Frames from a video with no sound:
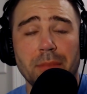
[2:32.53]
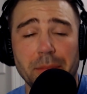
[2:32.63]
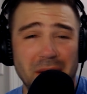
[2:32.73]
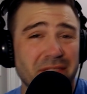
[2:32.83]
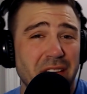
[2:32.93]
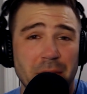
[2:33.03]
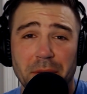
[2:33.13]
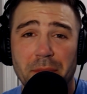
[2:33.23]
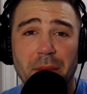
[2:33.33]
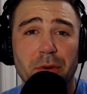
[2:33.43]
My
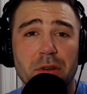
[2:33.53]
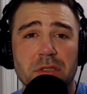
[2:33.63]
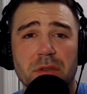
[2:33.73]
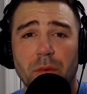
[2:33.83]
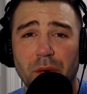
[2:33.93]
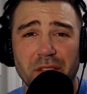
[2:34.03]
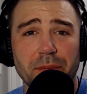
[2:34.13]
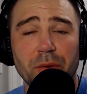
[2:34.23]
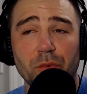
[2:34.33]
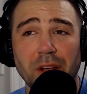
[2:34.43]
family members, we
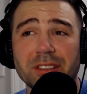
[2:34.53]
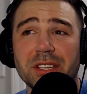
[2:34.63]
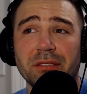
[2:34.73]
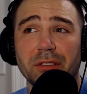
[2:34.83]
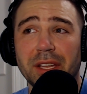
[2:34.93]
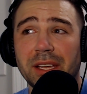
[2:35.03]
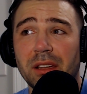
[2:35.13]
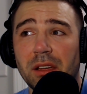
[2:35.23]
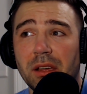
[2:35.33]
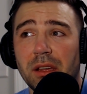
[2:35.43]
have been relatively,